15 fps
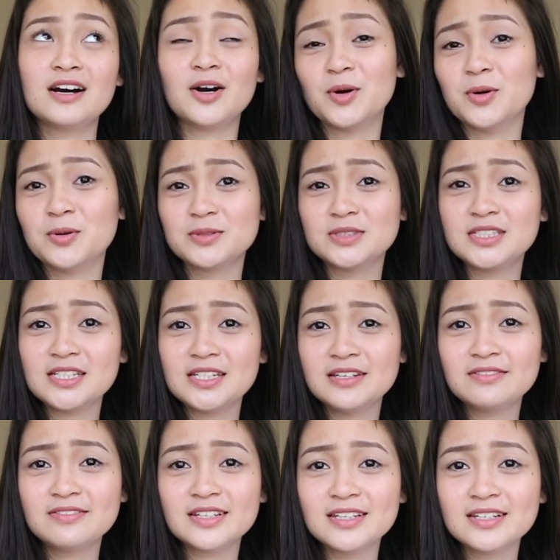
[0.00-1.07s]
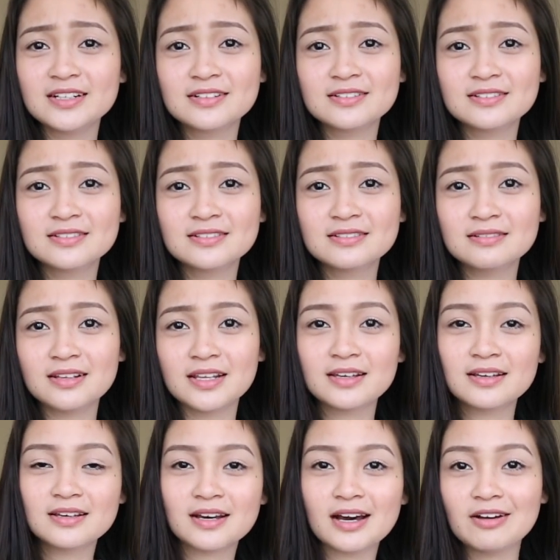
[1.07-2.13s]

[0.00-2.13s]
OOTD video, like